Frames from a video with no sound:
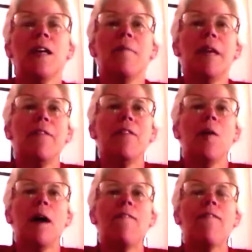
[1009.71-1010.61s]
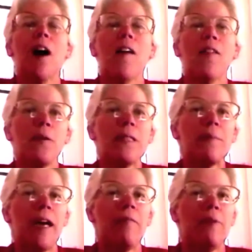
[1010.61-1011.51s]
Even though my father was my
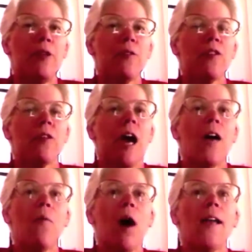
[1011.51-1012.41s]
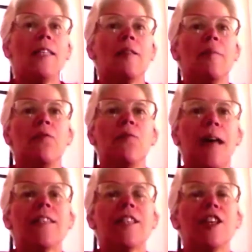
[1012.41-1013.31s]
abuser, I wanted to be
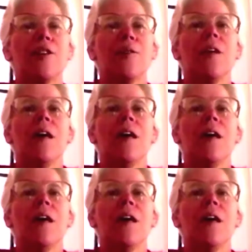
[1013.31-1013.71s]
rescued.